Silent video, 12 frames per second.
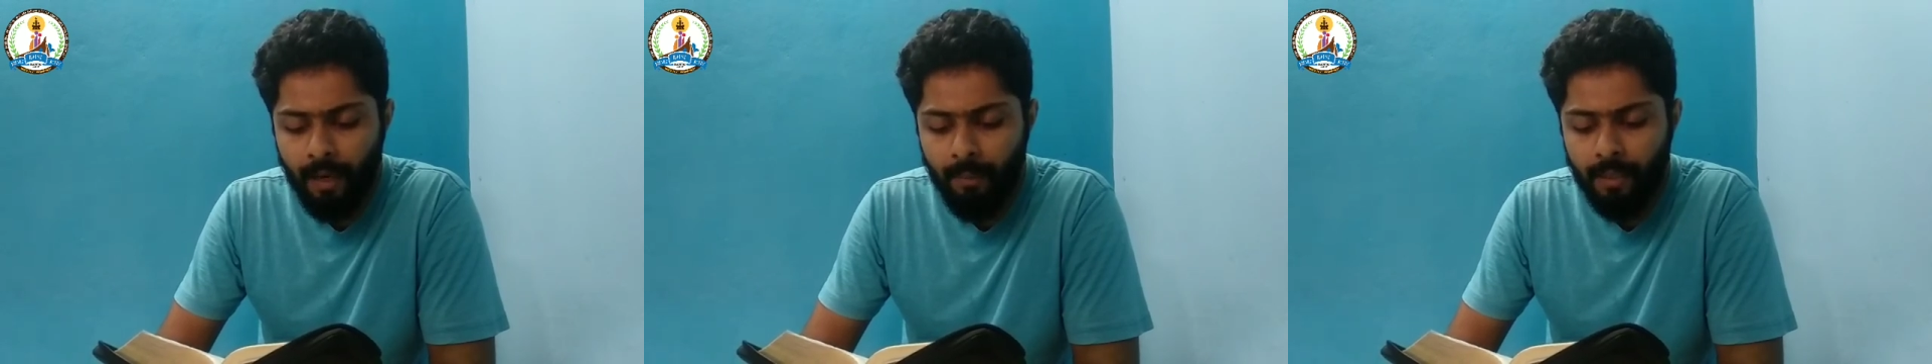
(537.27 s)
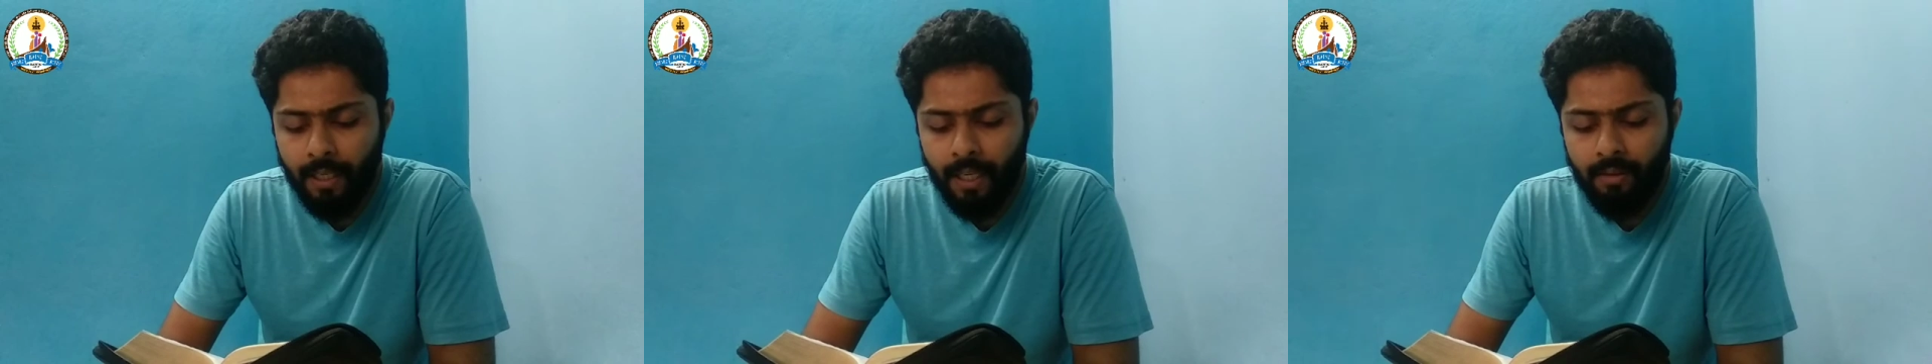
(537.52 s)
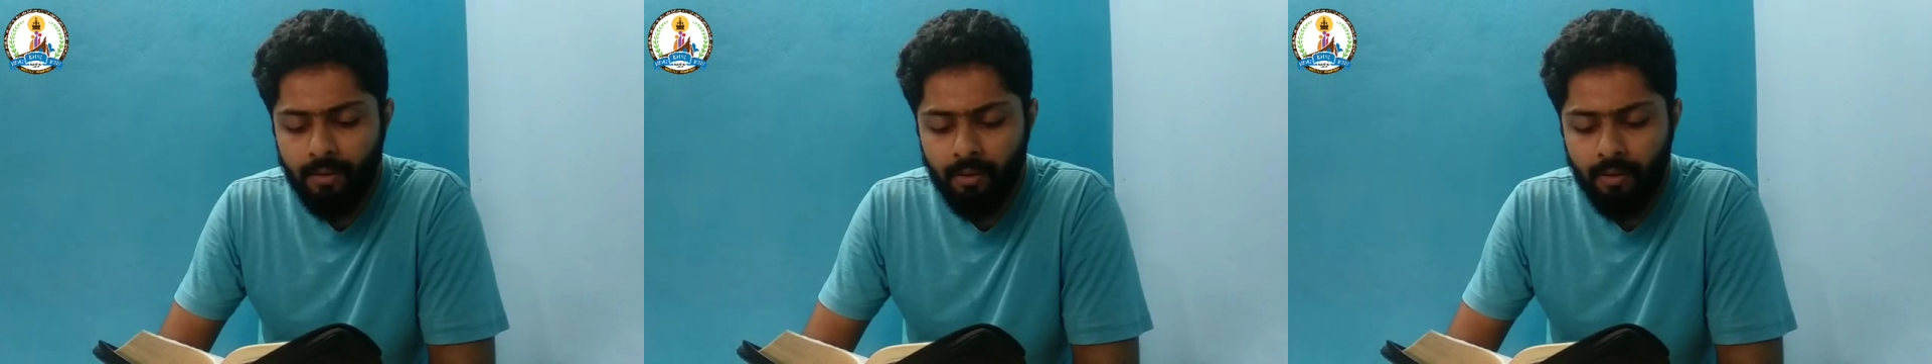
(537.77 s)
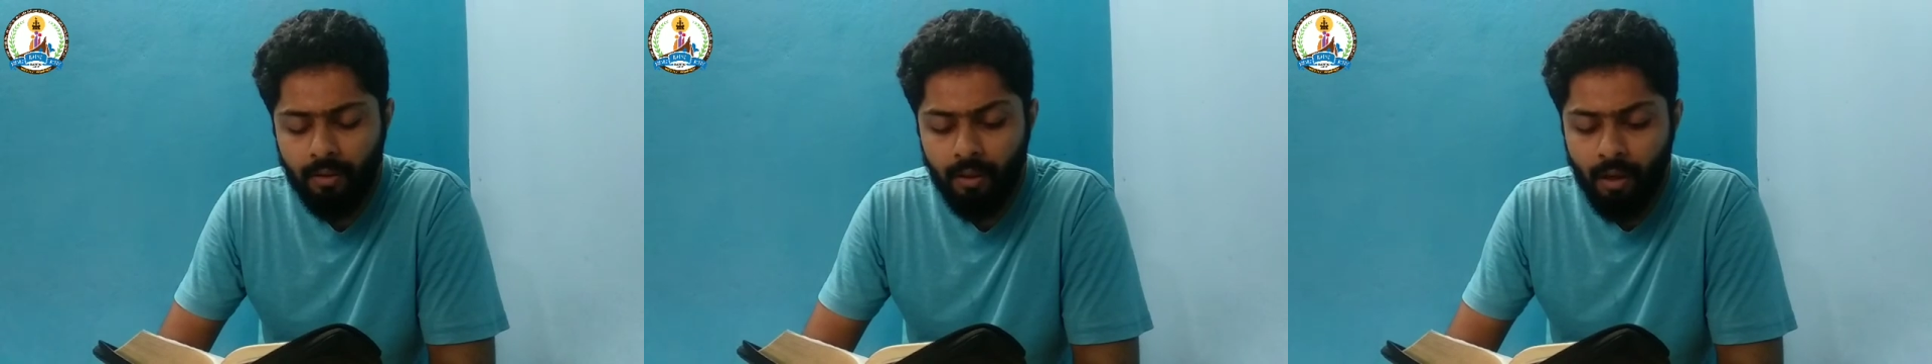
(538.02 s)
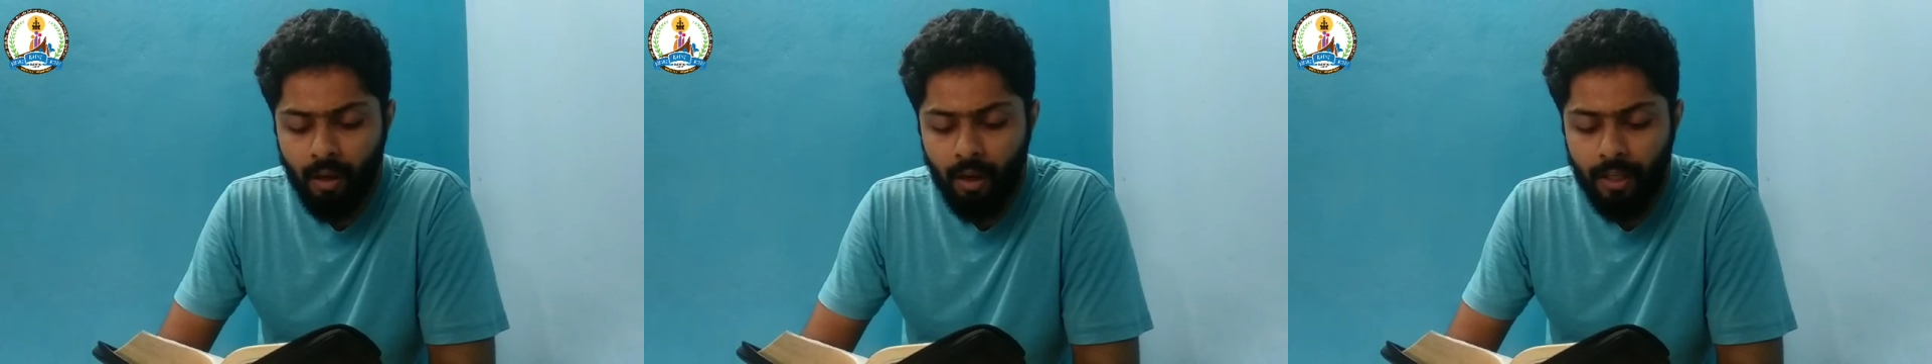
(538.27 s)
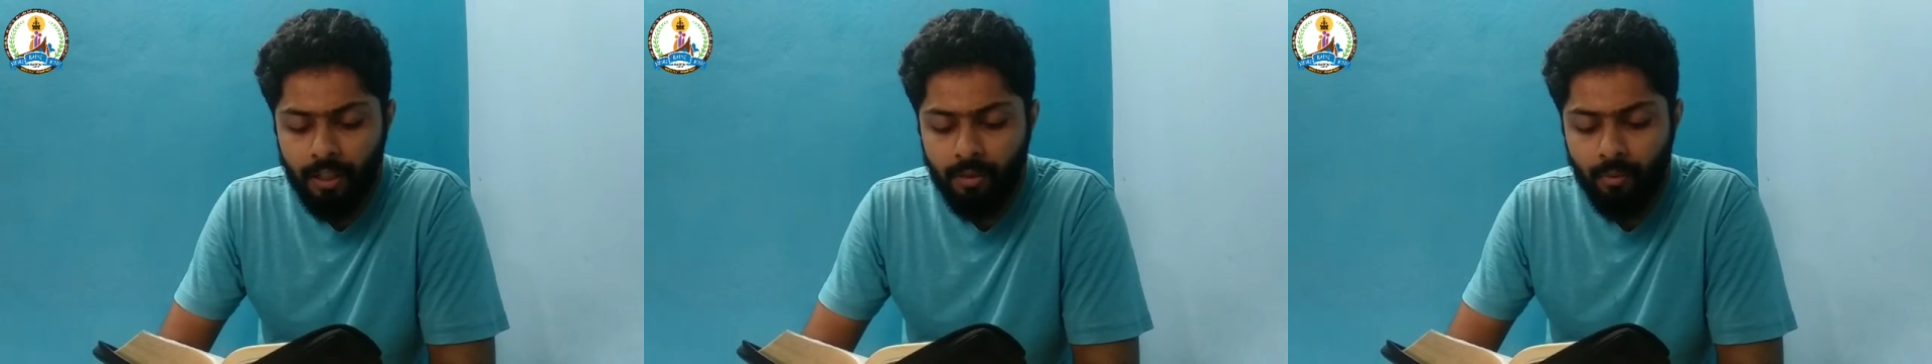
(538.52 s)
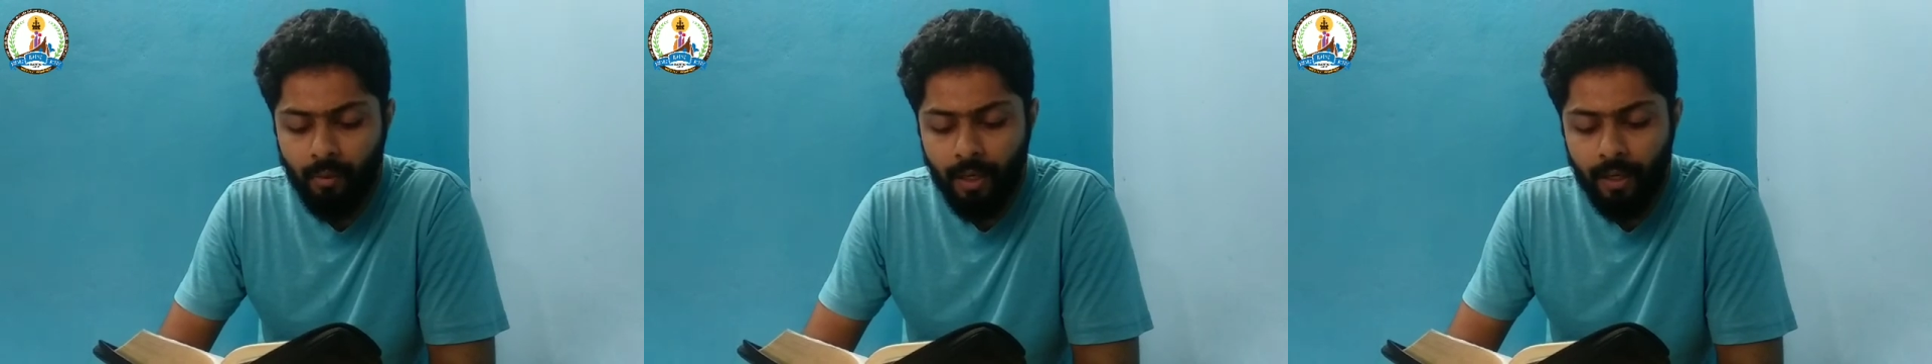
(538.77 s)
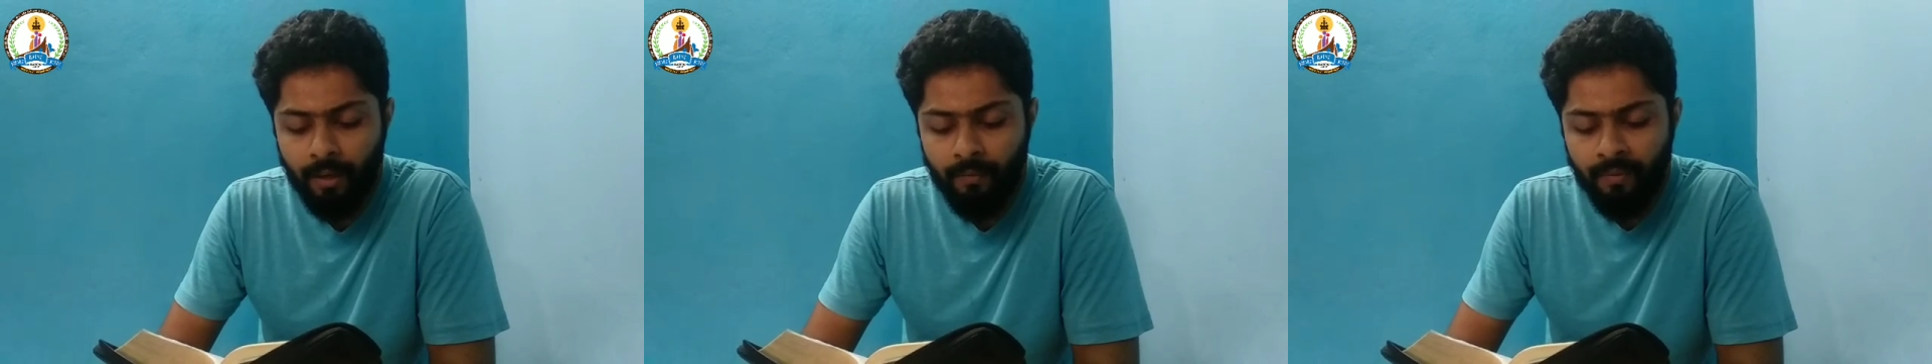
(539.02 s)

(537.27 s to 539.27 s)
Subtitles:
Abner answered, "I swear,